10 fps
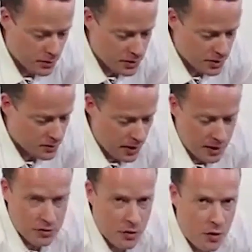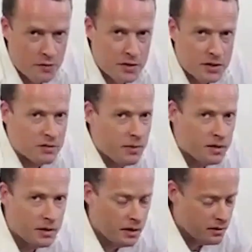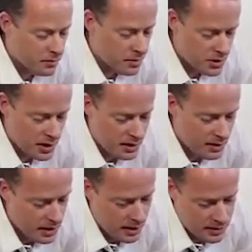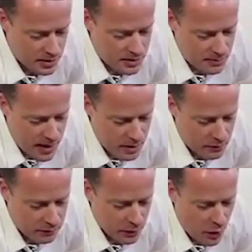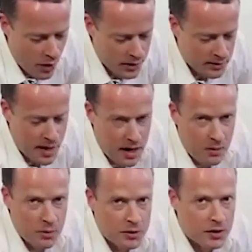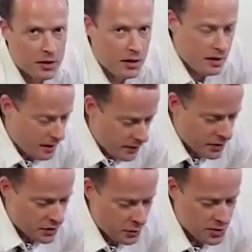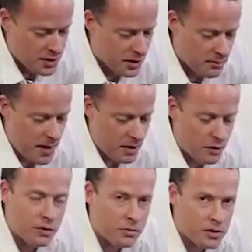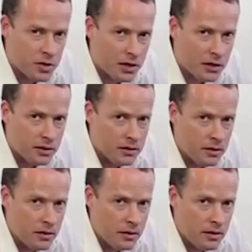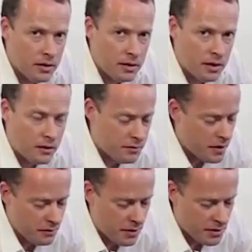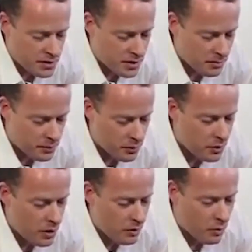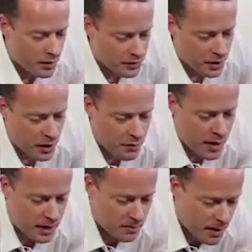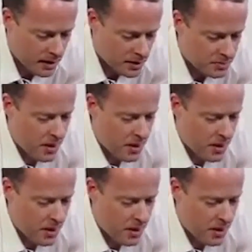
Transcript: which is our drive system underneath the machine. So it's a matter of lining that up with it and then twisting it back on the machine. Very, very simple. One thing I'd recommend is